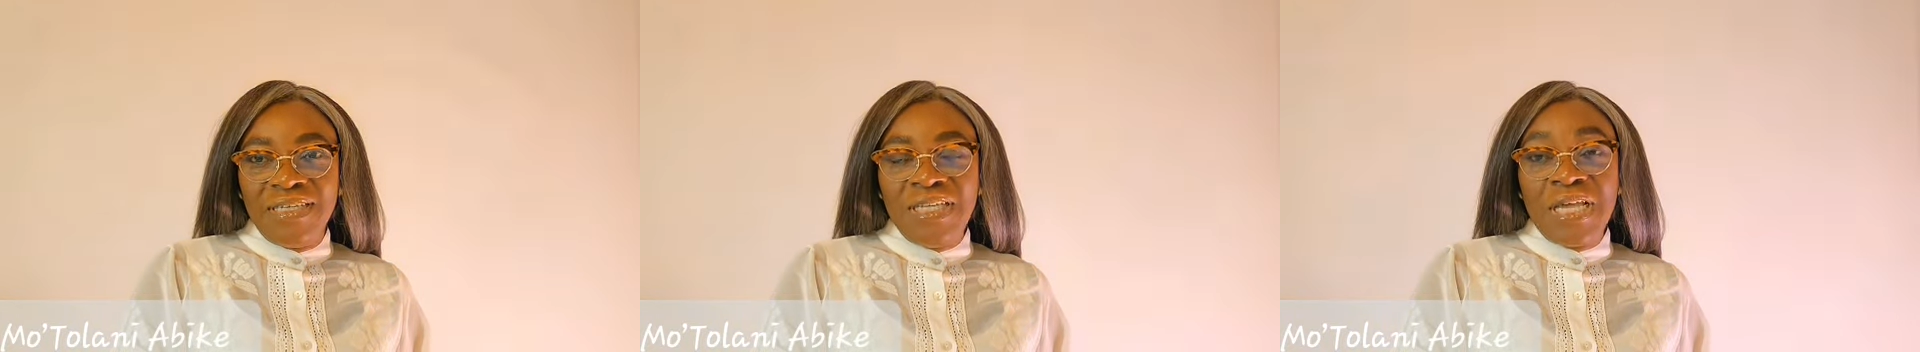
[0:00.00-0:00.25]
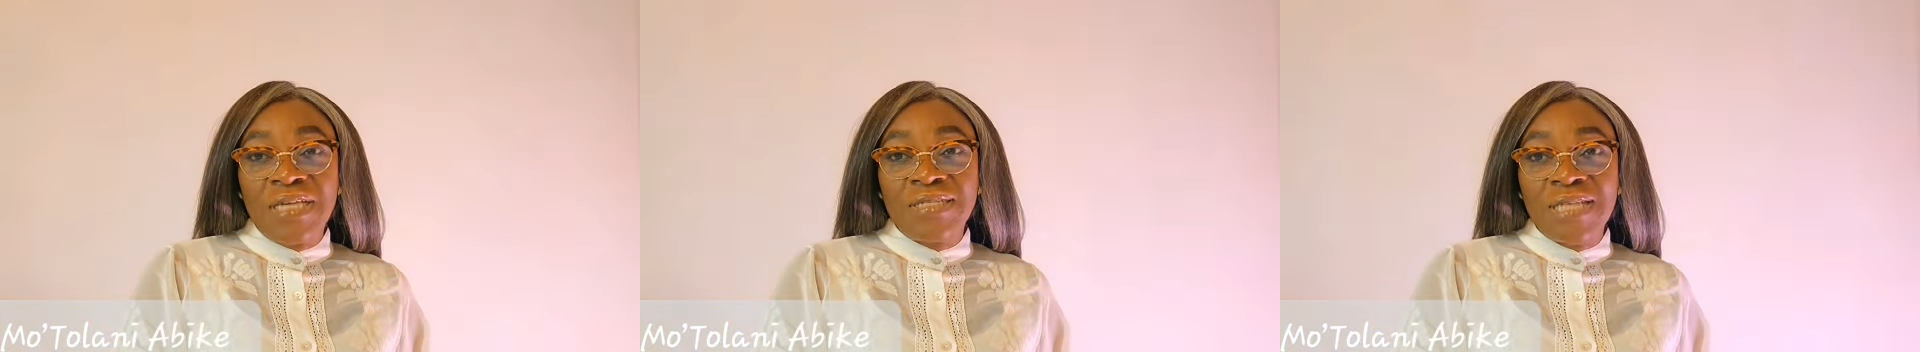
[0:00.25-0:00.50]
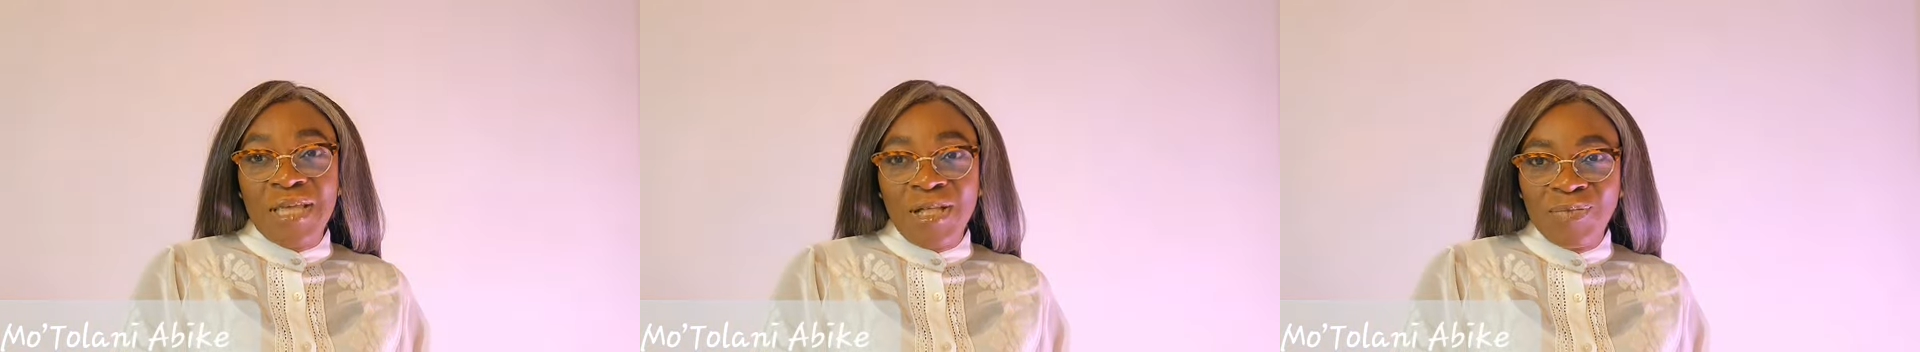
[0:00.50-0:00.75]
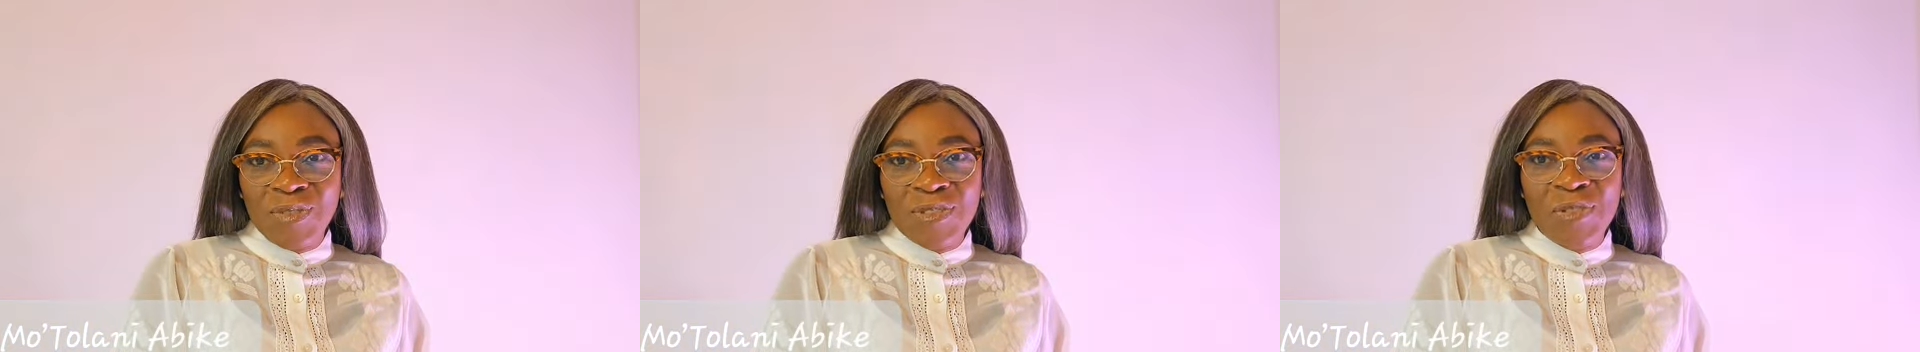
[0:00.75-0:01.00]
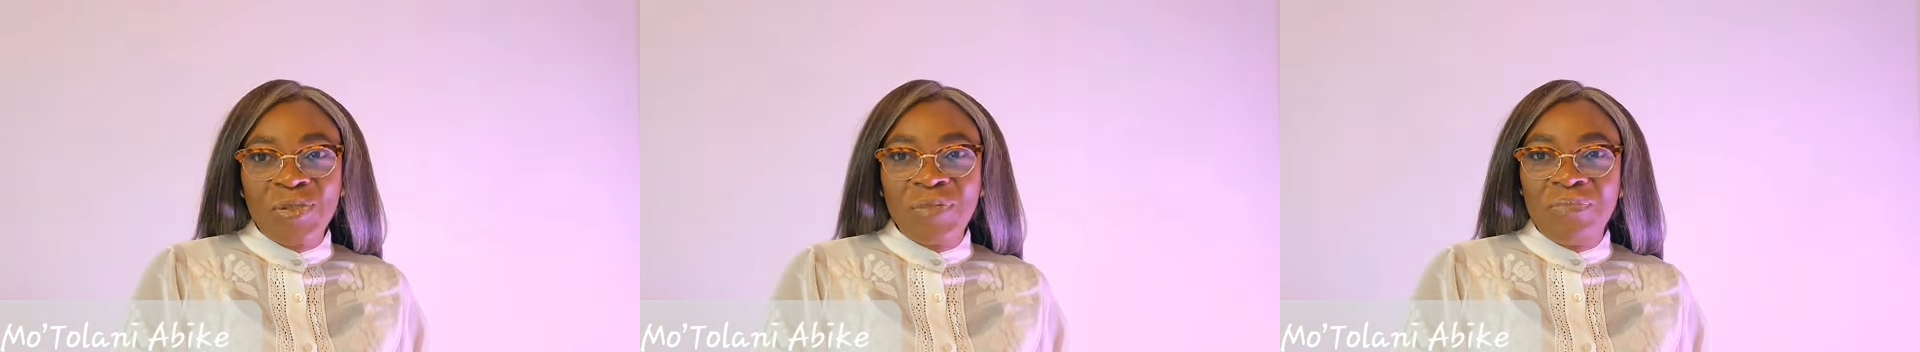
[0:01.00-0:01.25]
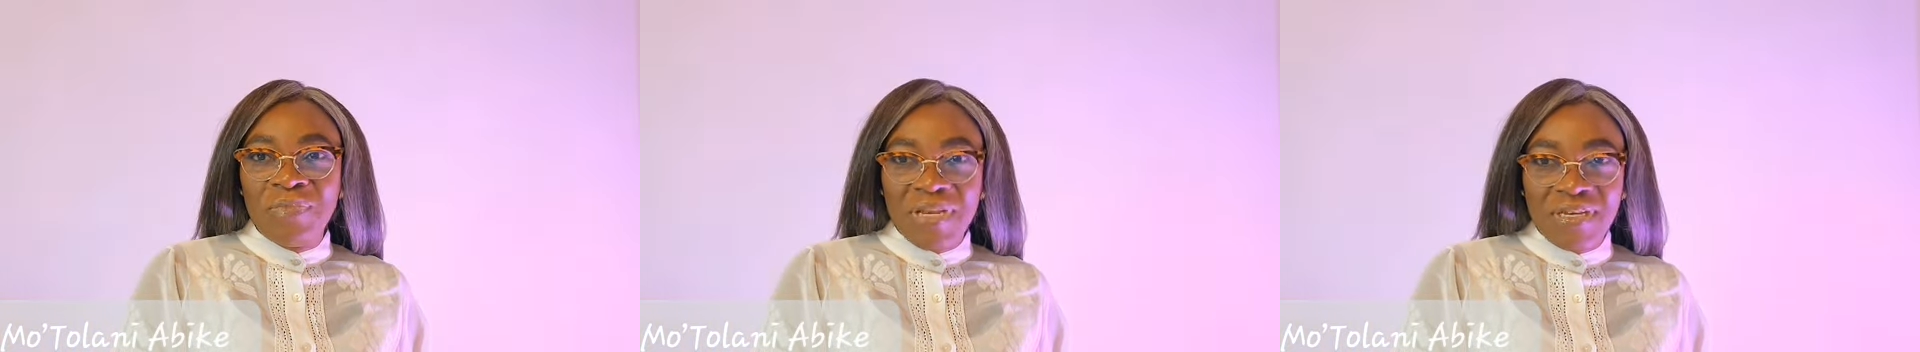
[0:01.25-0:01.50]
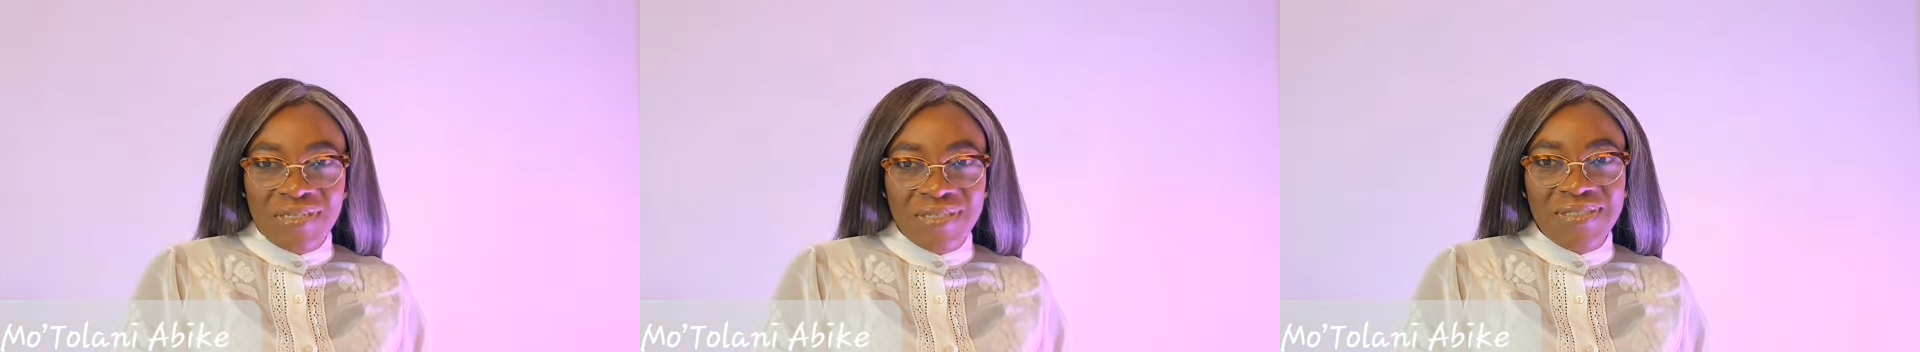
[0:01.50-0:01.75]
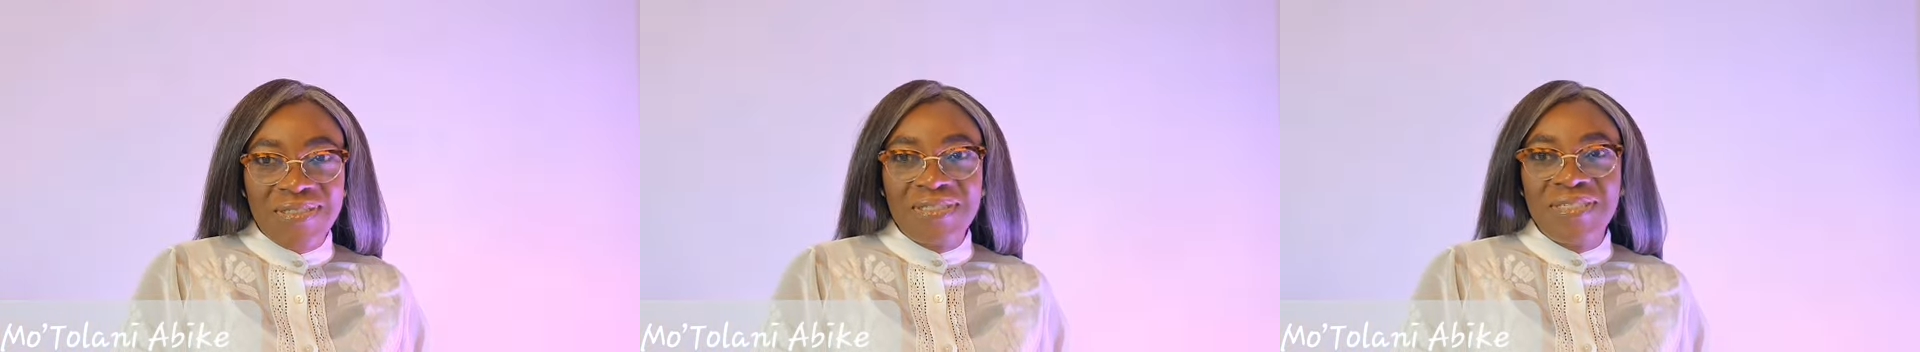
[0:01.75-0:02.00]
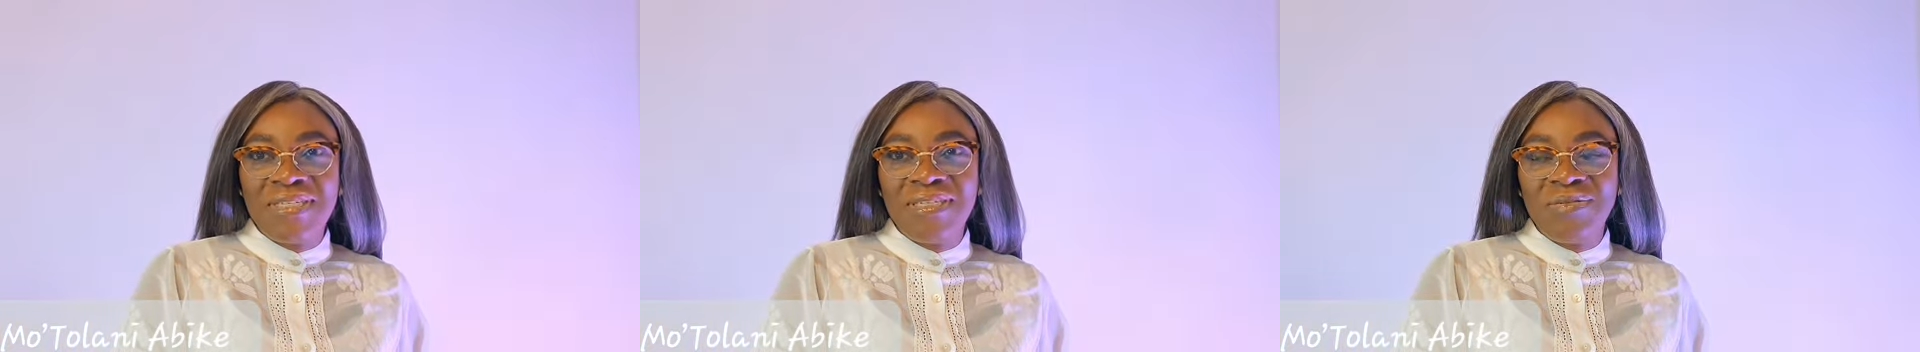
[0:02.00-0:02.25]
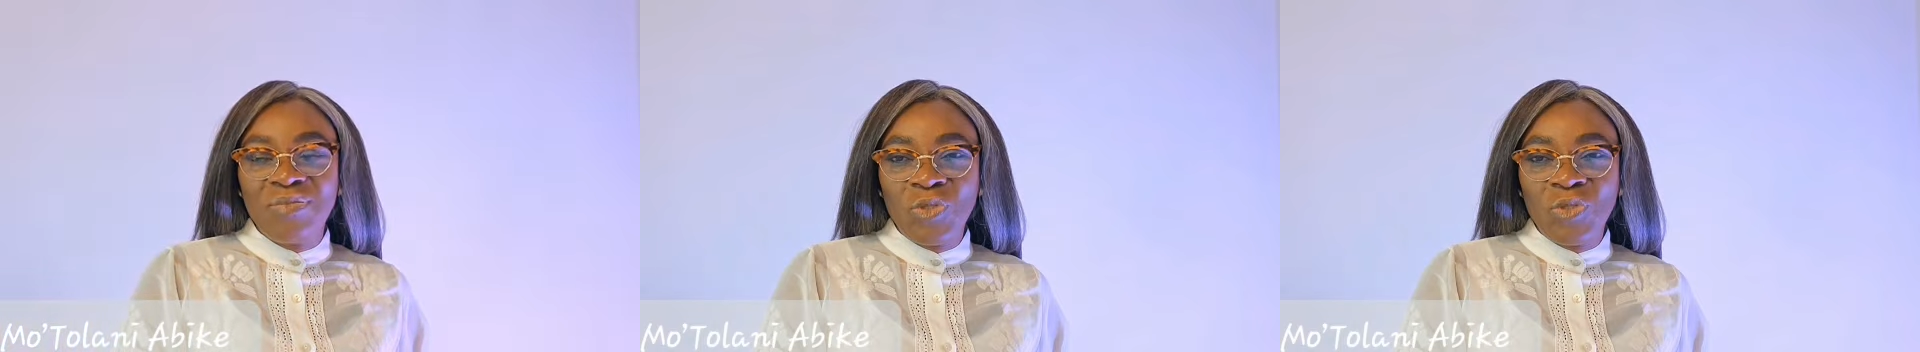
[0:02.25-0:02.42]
He has helped us tremendously,